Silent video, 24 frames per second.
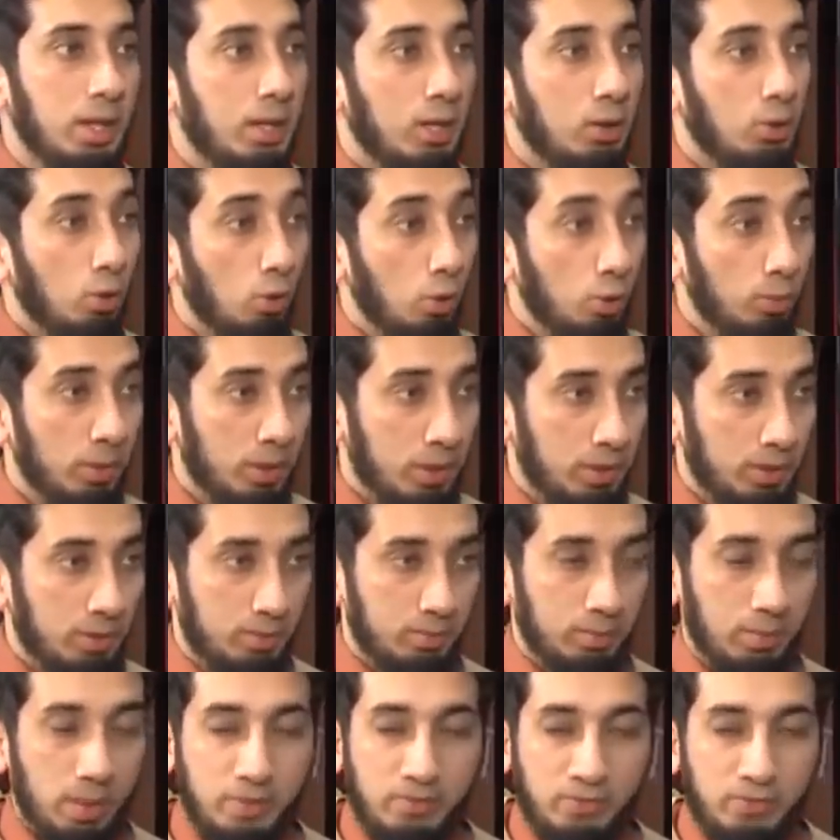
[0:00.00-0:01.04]
Like Umar,
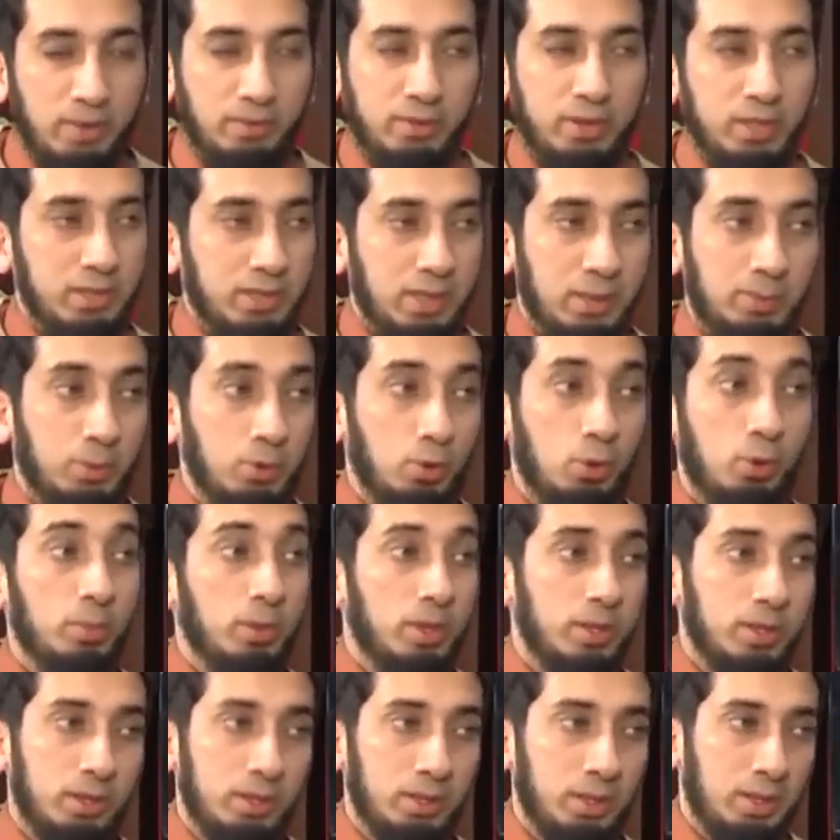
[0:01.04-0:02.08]
my favorite example,
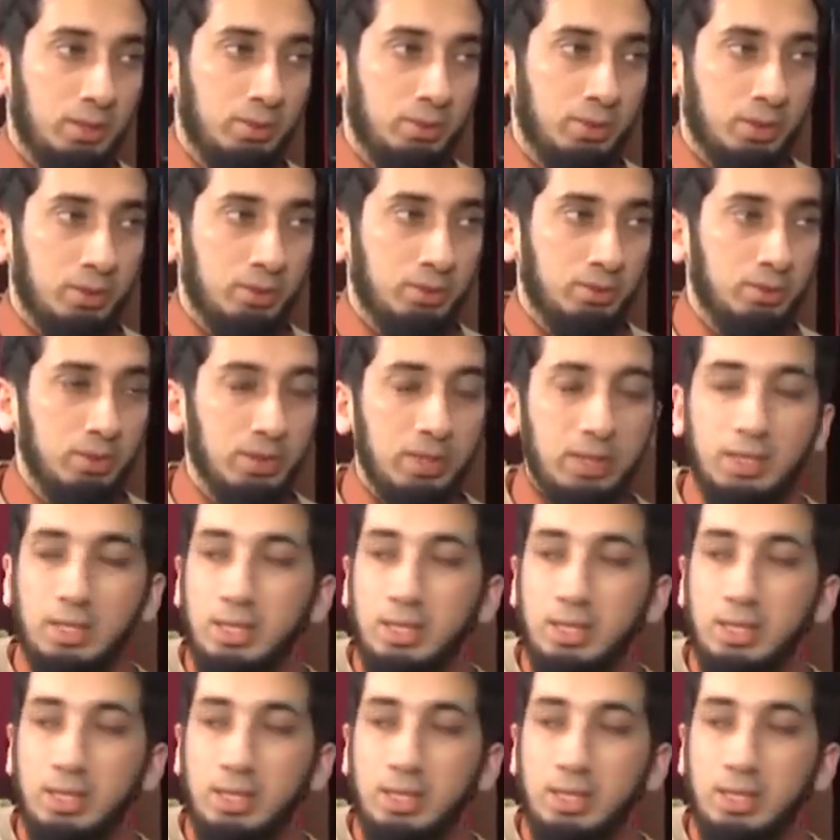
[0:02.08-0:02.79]
Umar radiallahu